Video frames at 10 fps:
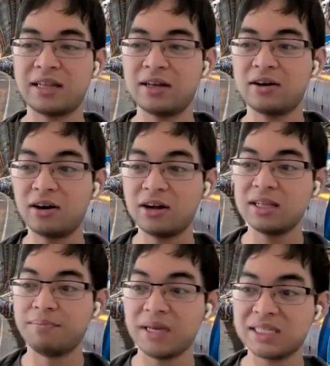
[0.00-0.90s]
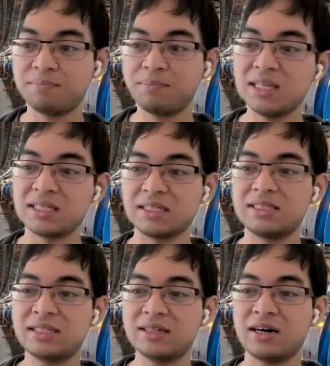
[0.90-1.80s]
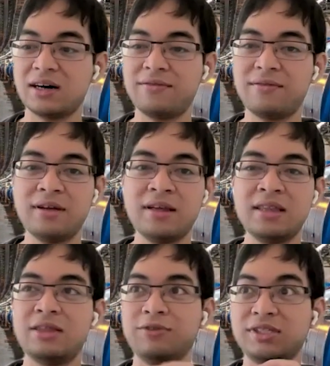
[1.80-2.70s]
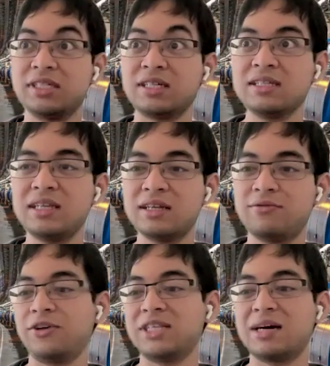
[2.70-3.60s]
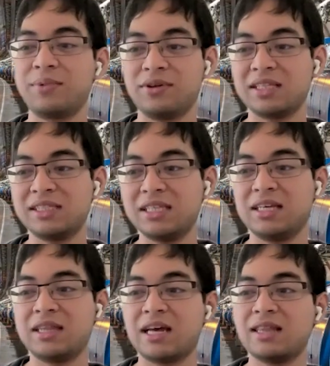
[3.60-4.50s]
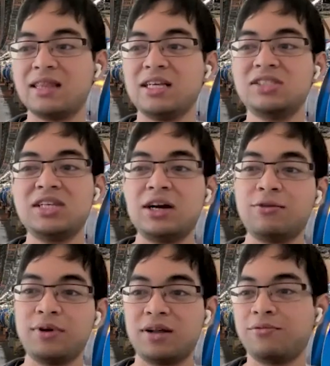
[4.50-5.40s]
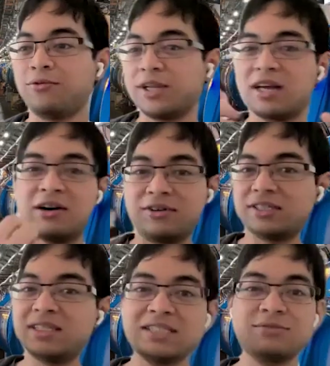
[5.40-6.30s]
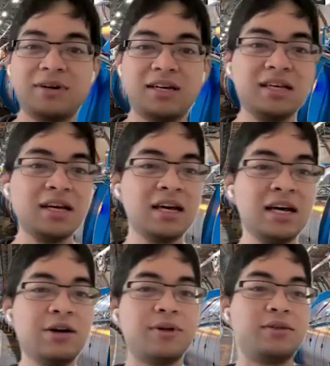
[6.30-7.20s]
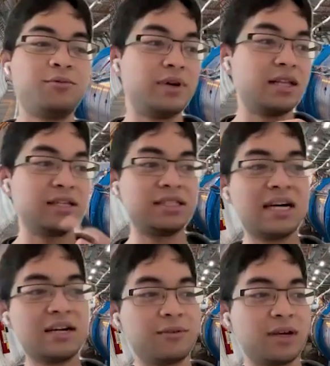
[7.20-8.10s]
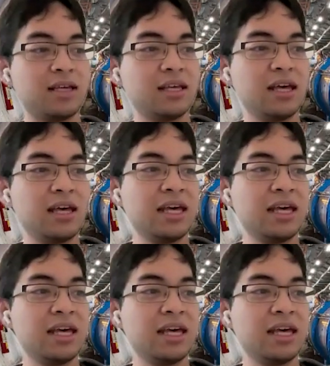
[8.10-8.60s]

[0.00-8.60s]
at all the bits and pieces of the result, for example, you can see that the steering wheel of one car is this way while the wheel is that way.